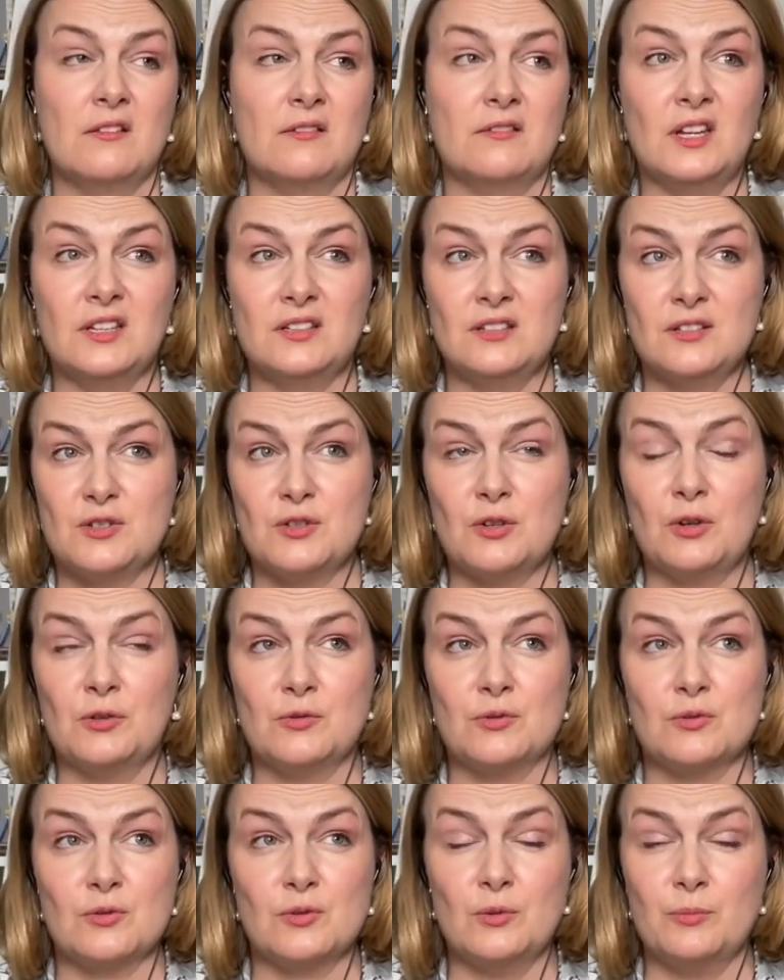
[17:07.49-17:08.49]
That is not
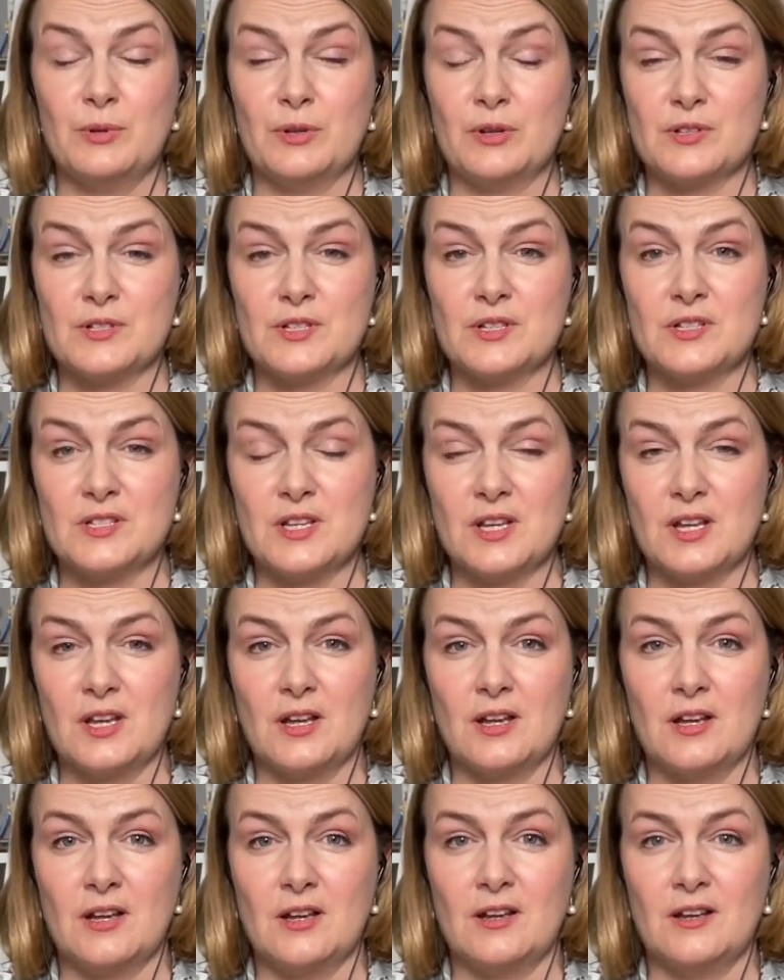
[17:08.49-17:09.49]
true, because it's
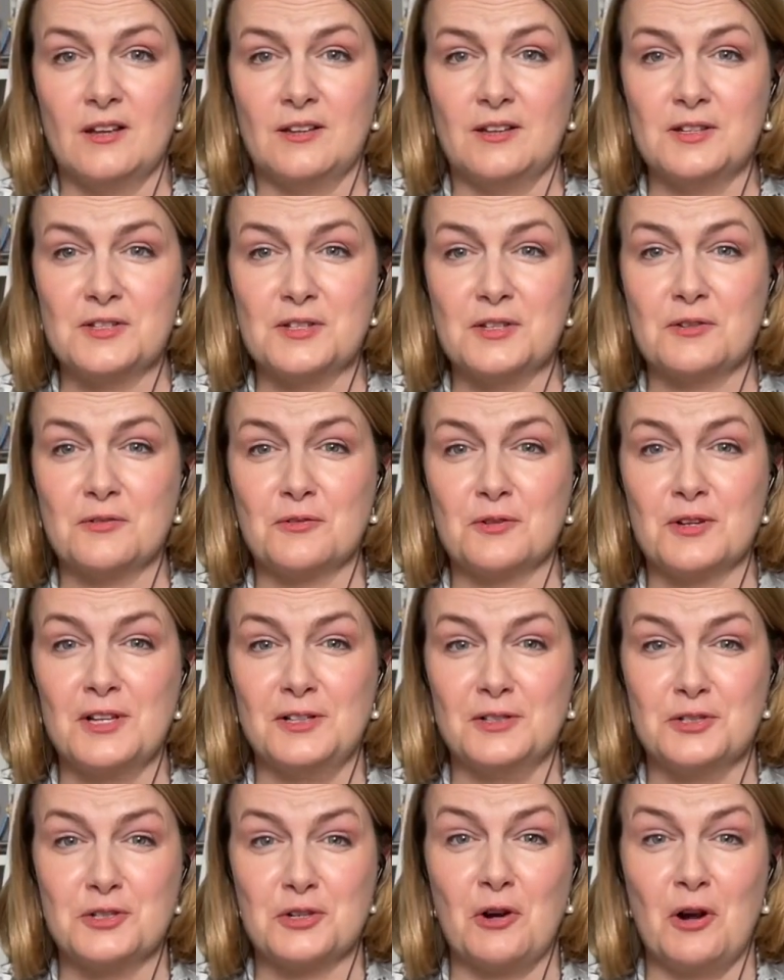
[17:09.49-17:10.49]
a
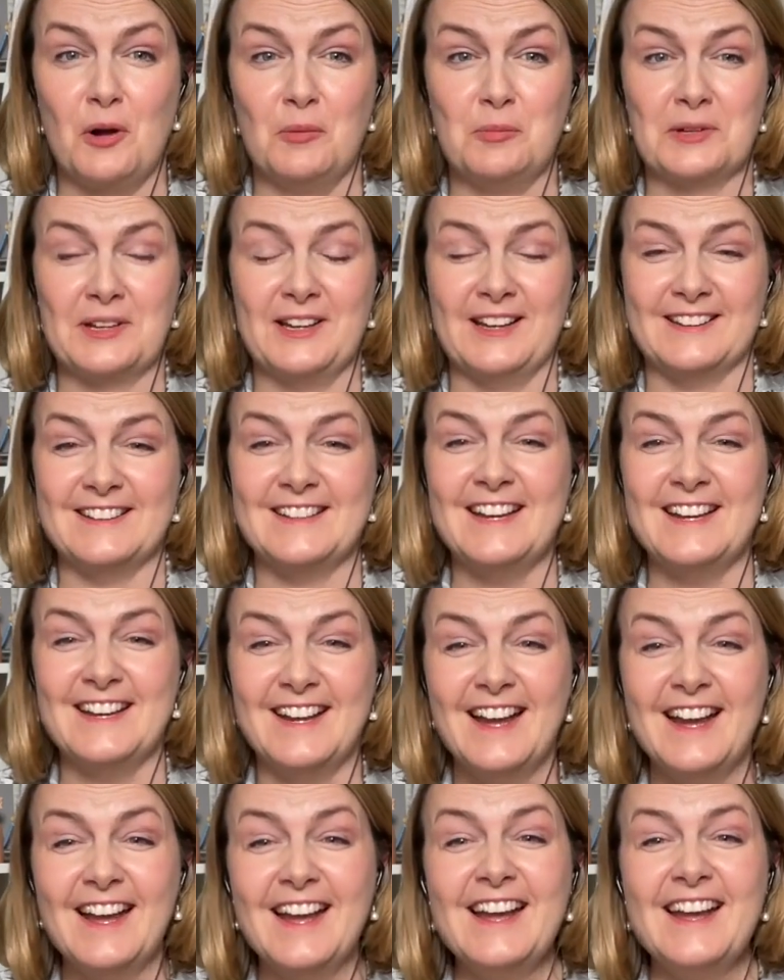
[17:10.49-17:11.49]
real job, and
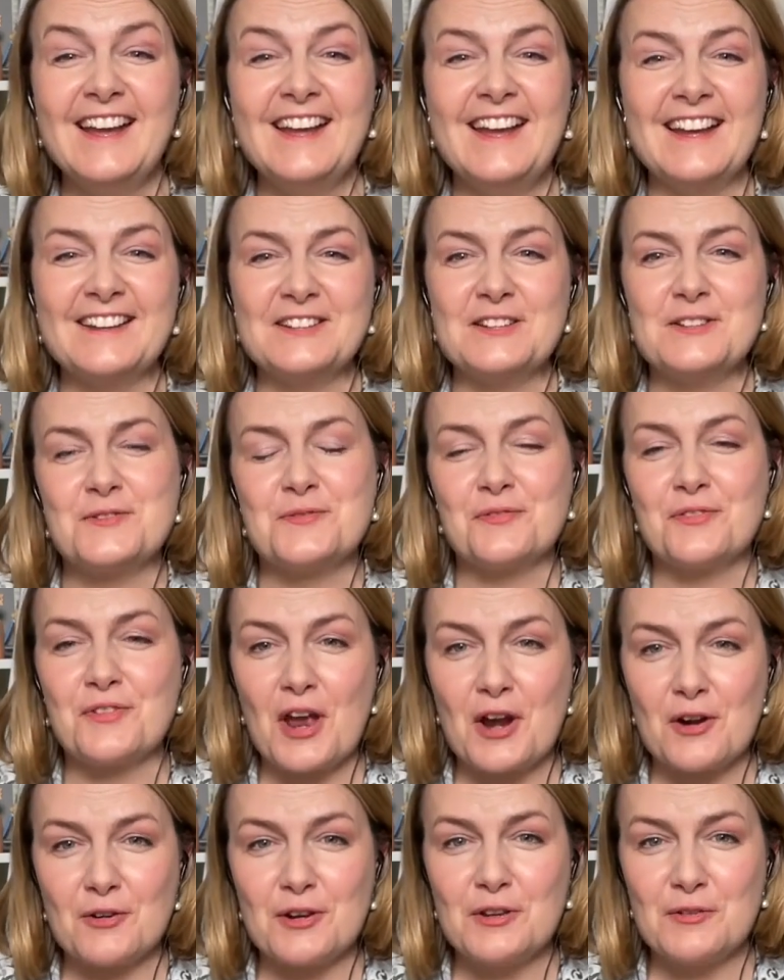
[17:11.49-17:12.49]
and it's
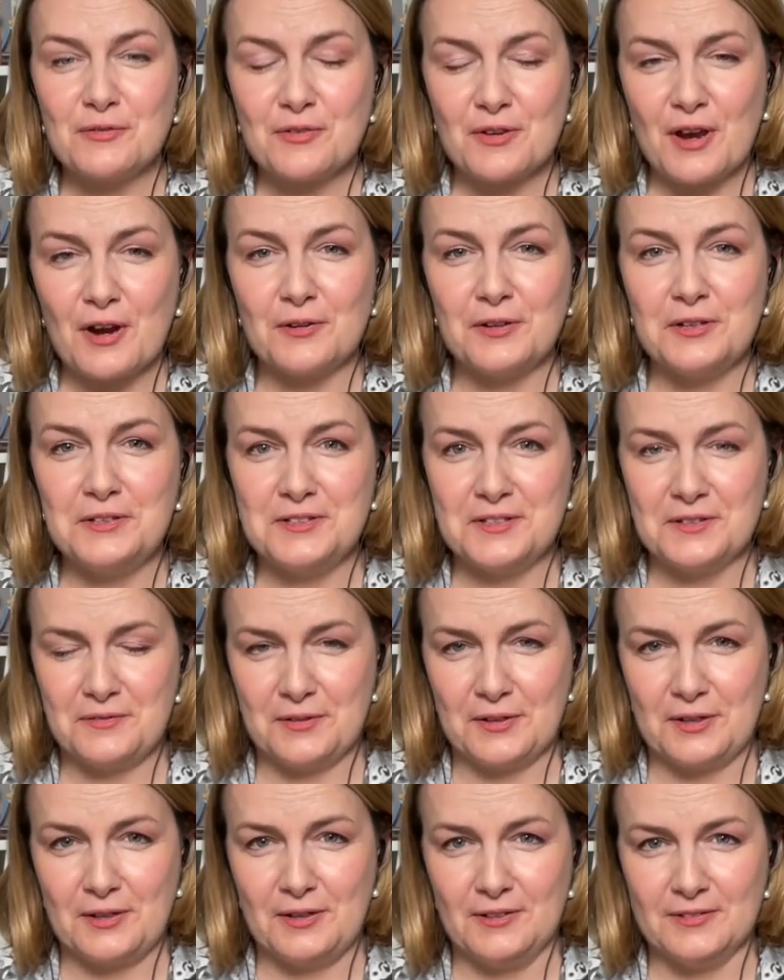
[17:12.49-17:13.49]
very, very
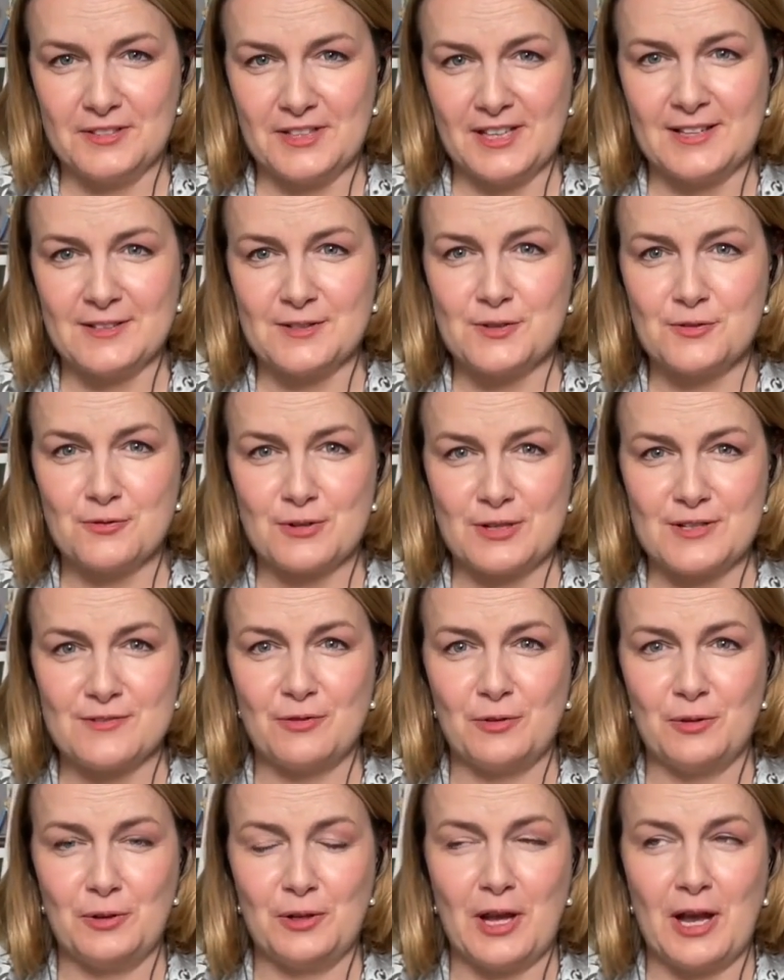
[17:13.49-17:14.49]
difficult and
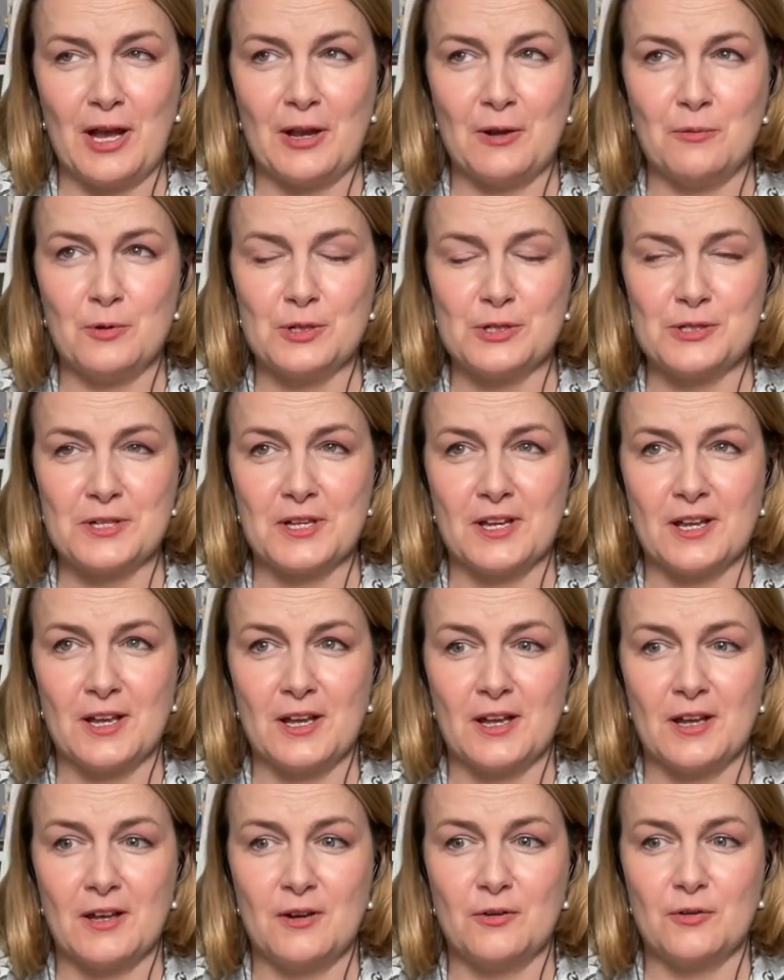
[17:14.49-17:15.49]
stressful. I was
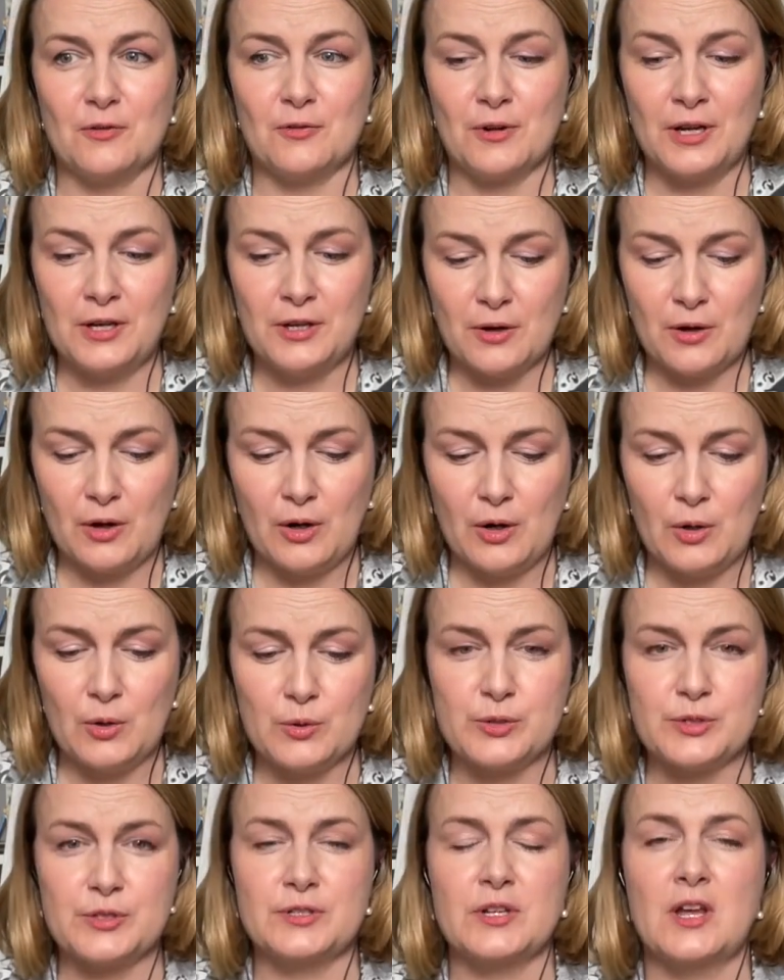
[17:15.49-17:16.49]
a radio
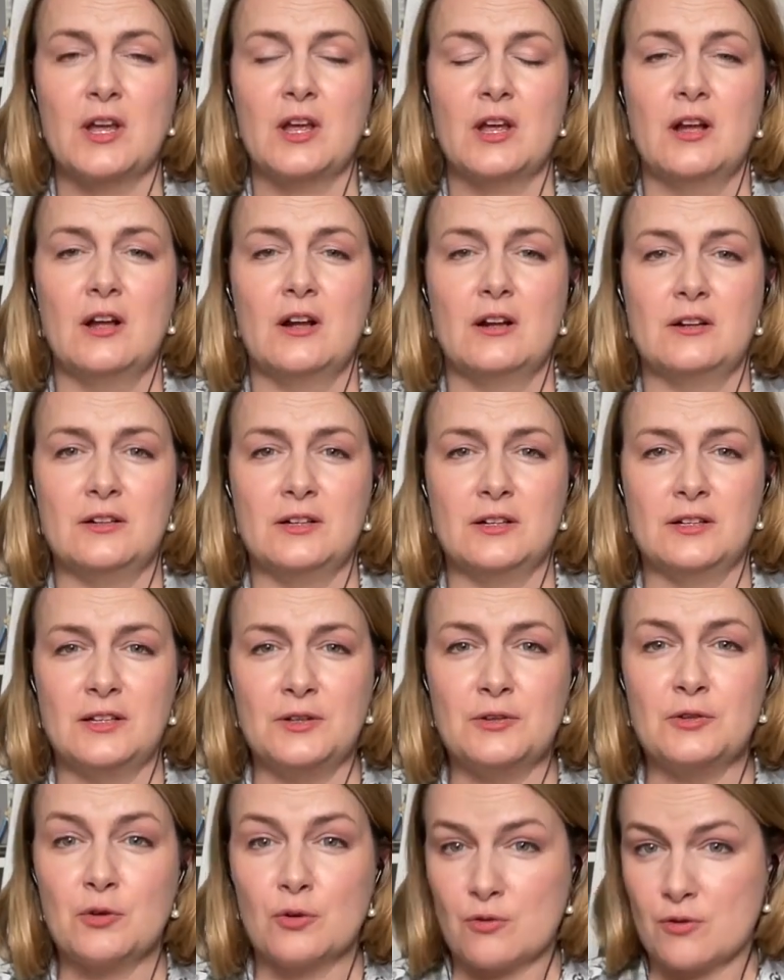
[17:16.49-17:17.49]
host
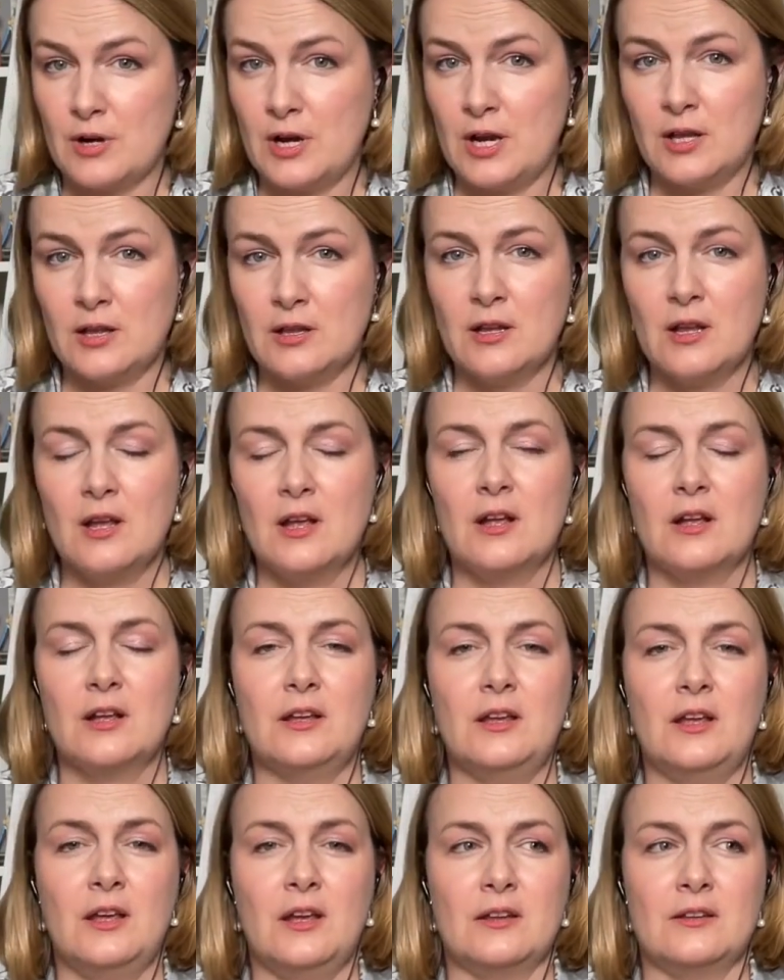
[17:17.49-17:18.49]
in Ukraine,
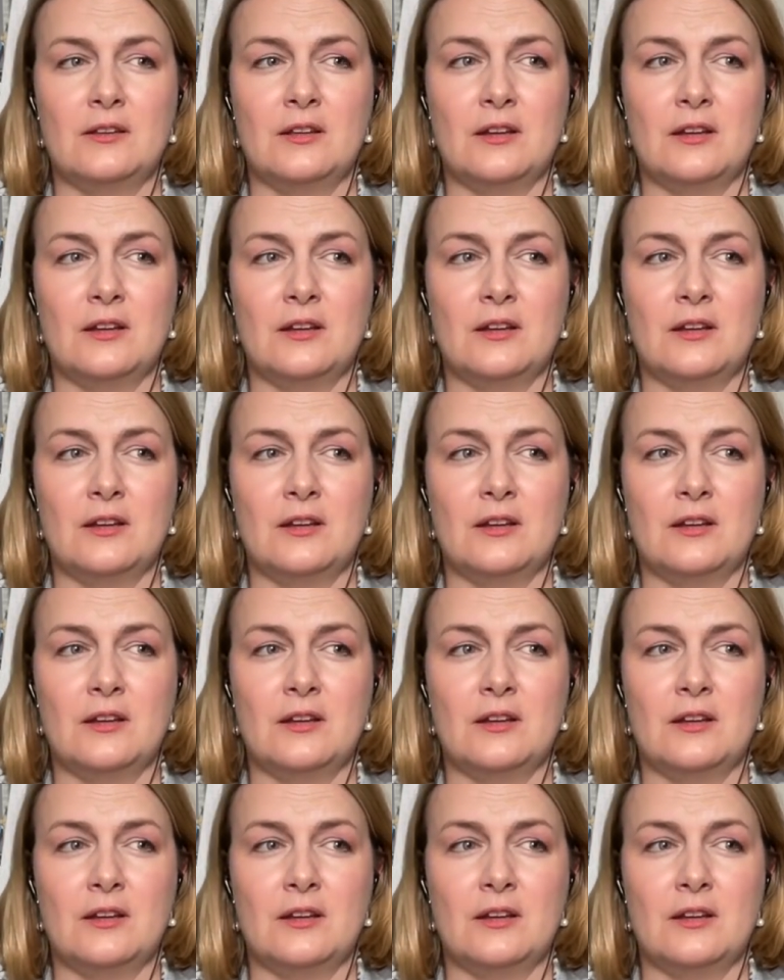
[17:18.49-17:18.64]
and